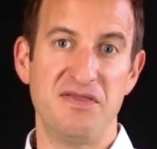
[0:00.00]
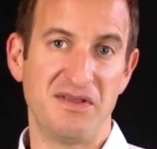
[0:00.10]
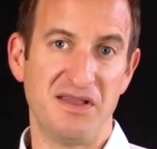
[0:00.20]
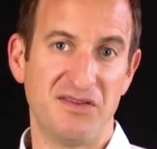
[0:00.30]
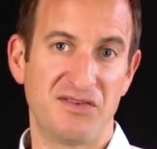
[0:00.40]

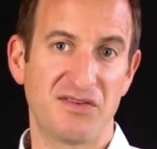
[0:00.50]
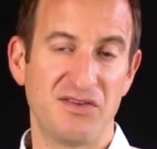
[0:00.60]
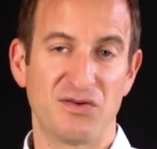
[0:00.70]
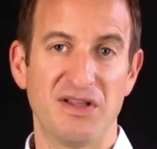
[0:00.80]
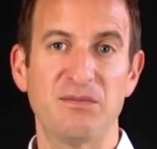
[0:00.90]
these
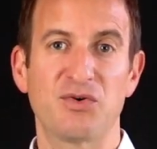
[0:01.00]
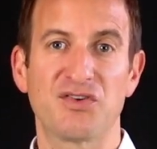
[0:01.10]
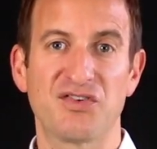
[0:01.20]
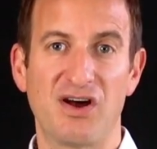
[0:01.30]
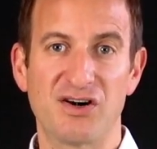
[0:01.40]
neural
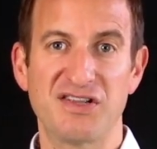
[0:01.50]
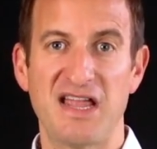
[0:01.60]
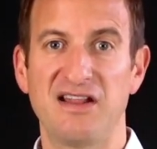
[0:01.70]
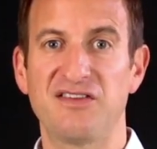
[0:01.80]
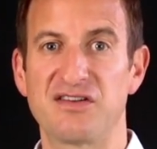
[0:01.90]
networks are
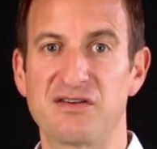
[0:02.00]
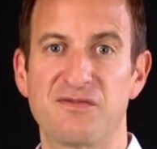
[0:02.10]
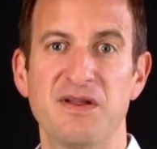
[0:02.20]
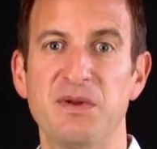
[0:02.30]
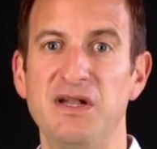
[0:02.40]
techniques that are
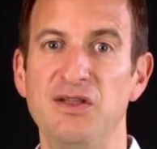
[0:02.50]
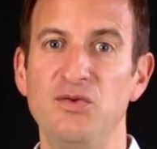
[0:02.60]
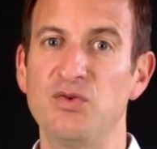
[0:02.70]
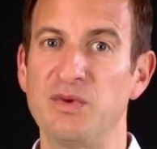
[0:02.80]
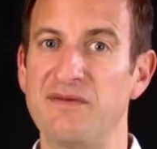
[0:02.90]
frequently
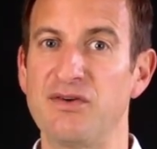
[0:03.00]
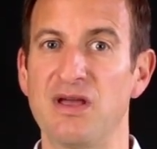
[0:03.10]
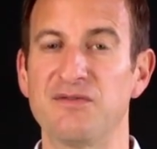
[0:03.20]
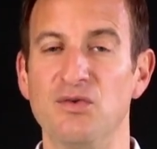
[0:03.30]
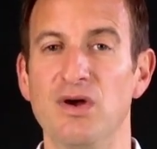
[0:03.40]
used whenever you
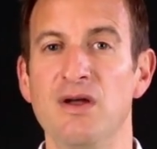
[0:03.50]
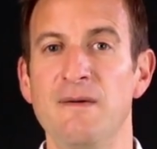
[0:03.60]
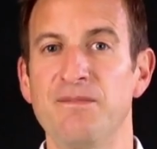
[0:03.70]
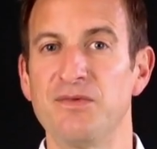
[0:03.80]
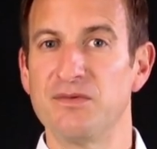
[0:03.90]
have to
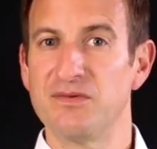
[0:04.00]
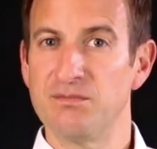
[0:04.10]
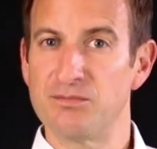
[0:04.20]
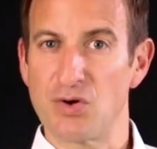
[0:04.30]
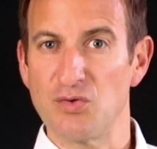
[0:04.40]

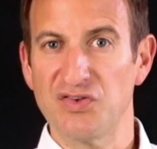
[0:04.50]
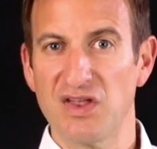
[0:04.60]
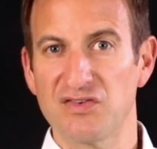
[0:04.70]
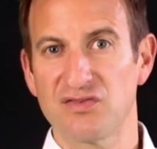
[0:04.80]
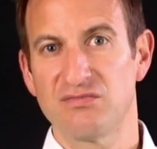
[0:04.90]

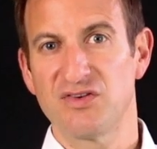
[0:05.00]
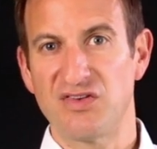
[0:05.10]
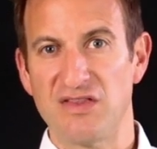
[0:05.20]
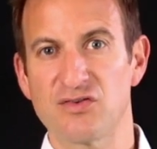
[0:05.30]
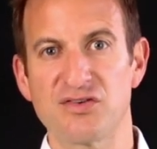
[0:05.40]
process
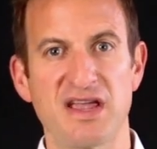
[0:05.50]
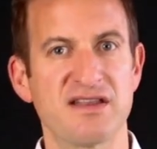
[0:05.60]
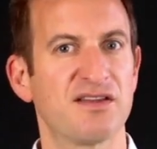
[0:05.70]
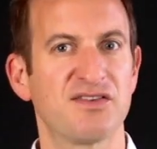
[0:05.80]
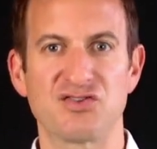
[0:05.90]
sensor
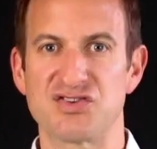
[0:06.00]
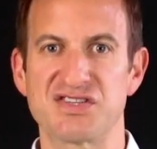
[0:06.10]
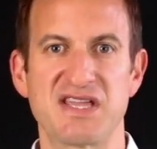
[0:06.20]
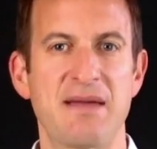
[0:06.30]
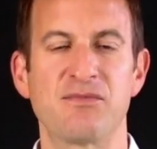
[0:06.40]
data, such
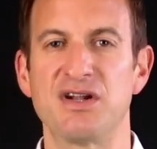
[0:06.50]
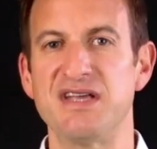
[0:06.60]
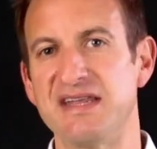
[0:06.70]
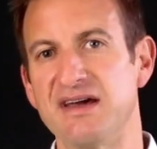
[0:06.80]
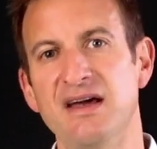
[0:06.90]
as camera
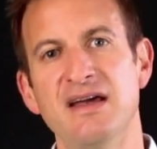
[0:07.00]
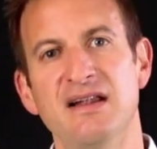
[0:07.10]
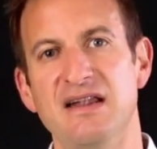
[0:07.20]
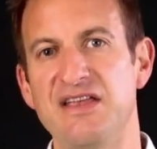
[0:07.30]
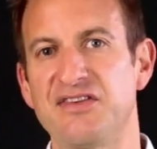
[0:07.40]
data,
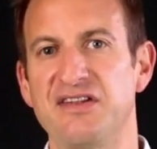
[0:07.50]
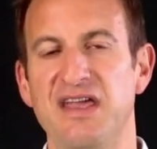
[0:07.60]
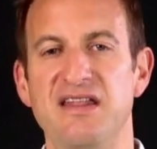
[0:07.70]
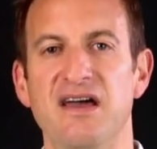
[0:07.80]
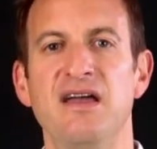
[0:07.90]
laser
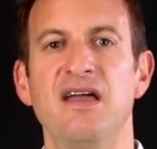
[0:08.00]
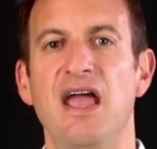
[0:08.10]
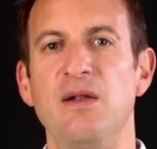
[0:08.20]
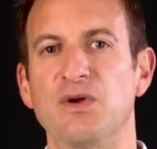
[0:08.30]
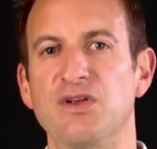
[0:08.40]
data,
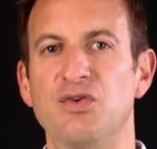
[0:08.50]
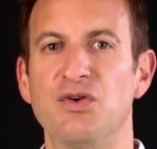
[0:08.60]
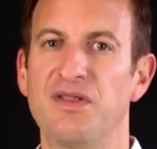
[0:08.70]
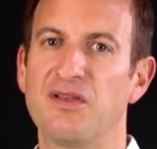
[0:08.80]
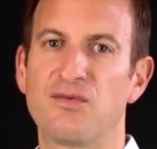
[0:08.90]
and want to
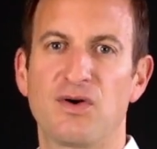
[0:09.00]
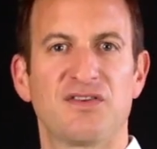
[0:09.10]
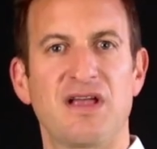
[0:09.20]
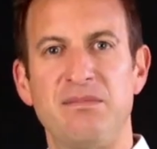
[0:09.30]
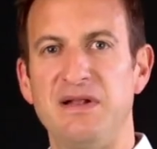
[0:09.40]
turn this, for
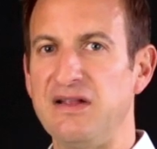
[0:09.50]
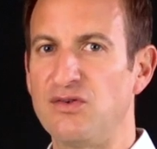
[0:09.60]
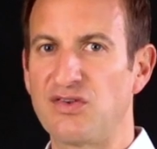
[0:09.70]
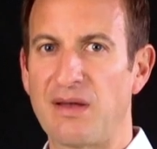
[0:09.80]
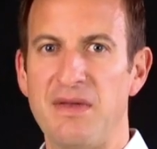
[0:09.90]
example,
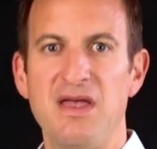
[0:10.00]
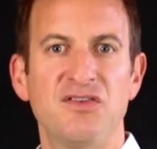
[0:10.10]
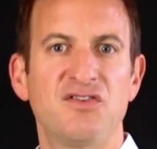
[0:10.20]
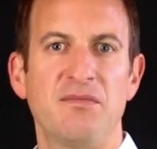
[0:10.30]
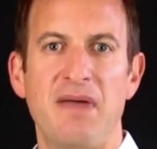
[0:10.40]
into some
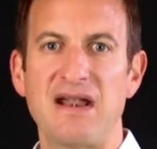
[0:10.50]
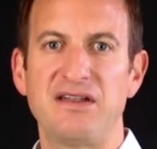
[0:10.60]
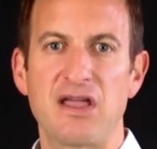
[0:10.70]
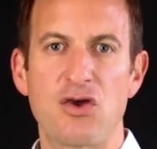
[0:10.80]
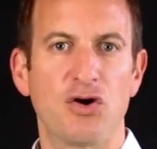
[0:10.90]

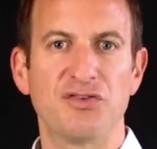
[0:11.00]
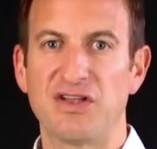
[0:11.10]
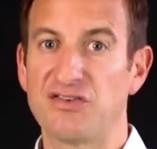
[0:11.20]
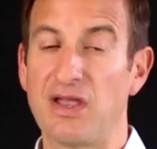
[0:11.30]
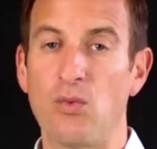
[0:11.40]
semantic
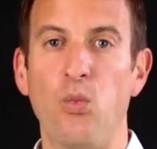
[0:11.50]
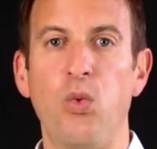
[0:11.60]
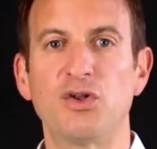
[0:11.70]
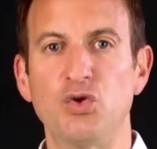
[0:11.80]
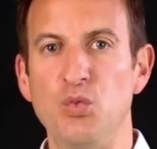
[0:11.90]
context, saying
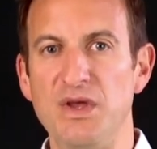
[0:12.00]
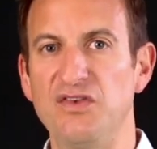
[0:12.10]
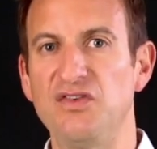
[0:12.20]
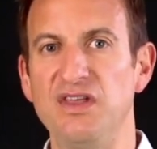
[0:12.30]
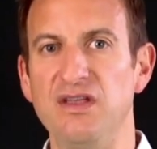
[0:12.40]
what do we
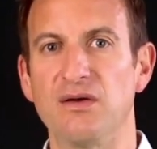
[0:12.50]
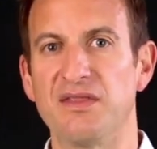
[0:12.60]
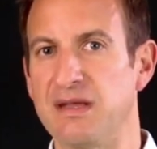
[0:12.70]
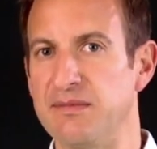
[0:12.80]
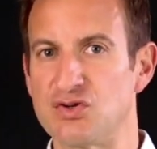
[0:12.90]
see on
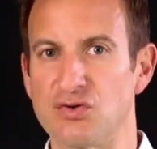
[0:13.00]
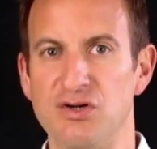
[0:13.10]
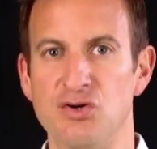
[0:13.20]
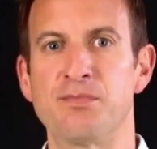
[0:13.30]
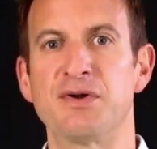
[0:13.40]
that image or
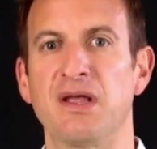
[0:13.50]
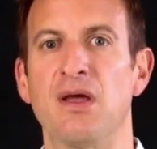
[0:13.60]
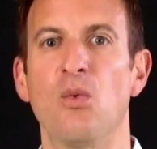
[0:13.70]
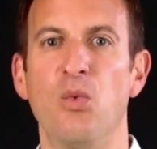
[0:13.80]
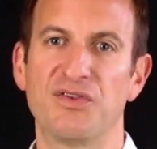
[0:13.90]
interpreting
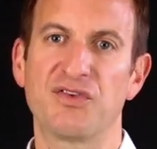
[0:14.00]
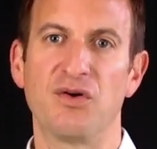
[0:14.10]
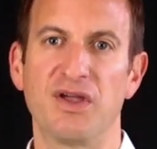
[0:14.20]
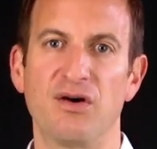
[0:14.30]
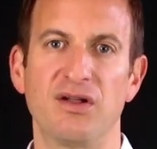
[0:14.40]
what's
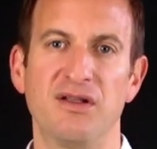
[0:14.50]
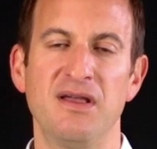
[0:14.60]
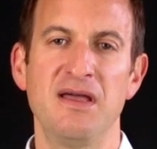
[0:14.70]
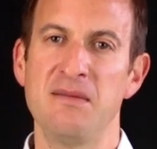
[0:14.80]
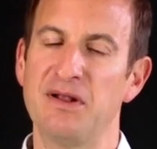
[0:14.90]
going on.
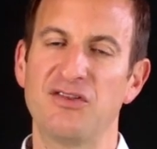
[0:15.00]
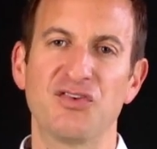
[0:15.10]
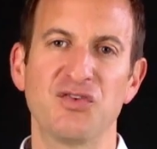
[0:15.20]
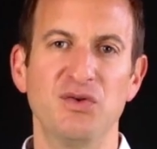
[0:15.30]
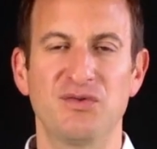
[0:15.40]
But it's
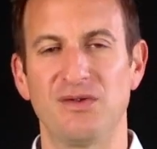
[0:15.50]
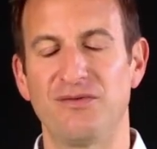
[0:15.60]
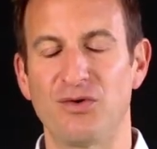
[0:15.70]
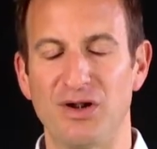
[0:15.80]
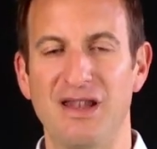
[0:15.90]
also useful
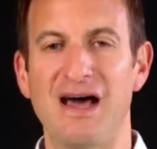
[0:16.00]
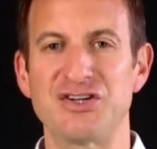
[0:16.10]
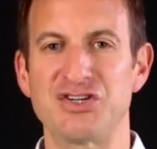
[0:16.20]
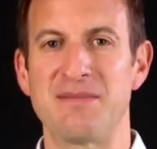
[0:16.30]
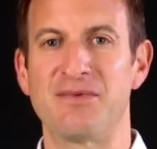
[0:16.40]
for a
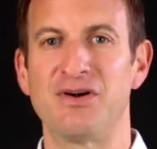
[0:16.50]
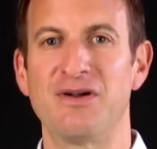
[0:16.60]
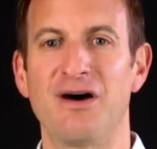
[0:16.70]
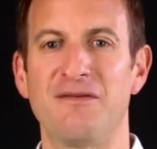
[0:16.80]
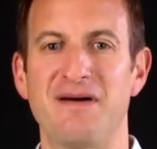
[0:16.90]
large number
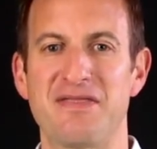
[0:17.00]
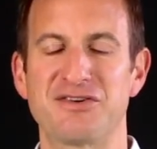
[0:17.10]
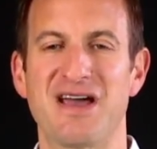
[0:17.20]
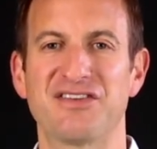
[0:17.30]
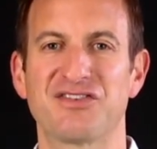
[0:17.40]
of other
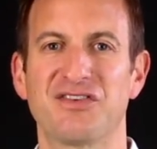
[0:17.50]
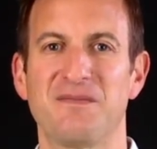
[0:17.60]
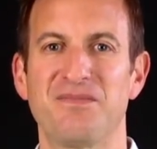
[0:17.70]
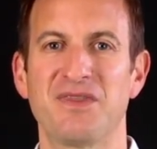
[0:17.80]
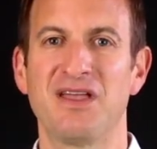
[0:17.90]
tasks.
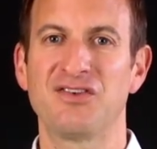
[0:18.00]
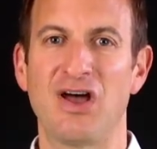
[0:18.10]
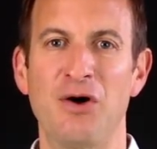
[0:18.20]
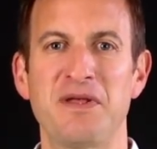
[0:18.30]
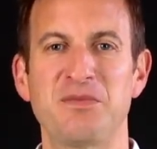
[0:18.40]
So
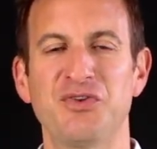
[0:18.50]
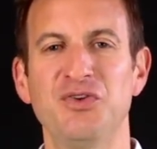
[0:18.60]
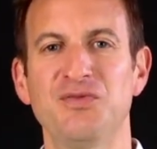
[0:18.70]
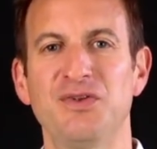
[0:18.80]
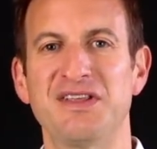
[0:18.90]
I hope that was
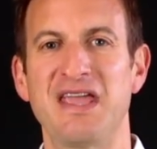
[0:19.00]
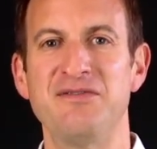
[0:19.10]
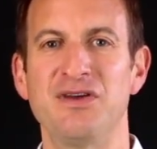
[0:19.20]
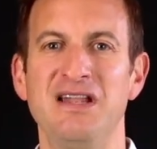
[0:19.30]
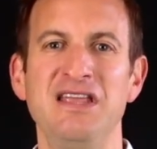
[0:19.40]
useful and
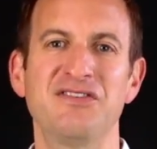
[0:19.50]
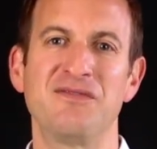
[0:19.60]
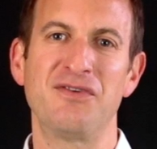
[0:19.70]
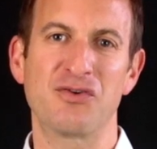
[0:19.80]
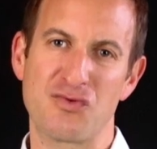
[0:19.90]
gave you at least a
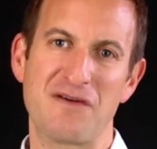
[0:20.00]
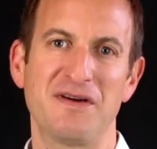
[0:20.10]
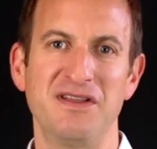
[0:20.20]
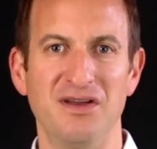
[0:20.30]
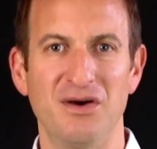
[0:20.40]
very rough
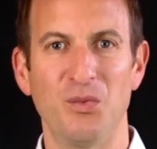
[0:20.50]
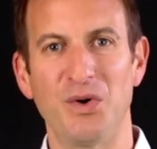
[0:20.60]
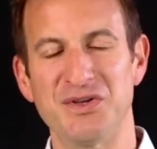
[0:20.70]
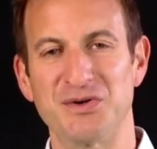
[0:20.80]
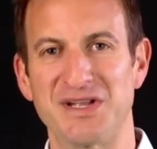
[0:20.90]
idea
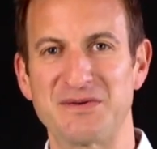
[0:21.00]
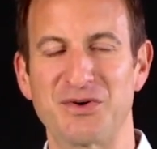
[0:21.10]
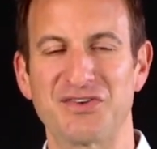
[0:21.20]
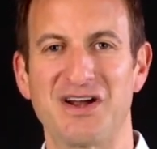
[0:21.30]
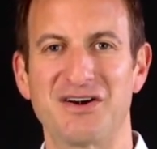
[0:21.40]
what neural
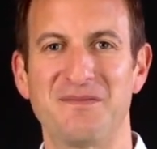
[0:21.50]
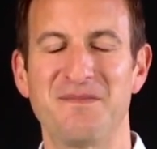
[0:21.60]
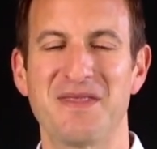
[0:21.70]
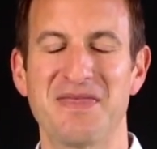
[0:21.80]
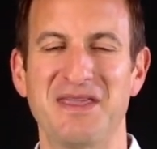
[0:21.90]
networks are.
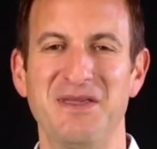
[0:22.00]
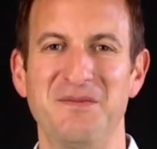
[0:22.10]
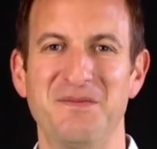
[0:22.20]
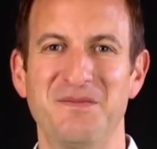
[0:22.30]
Thank you.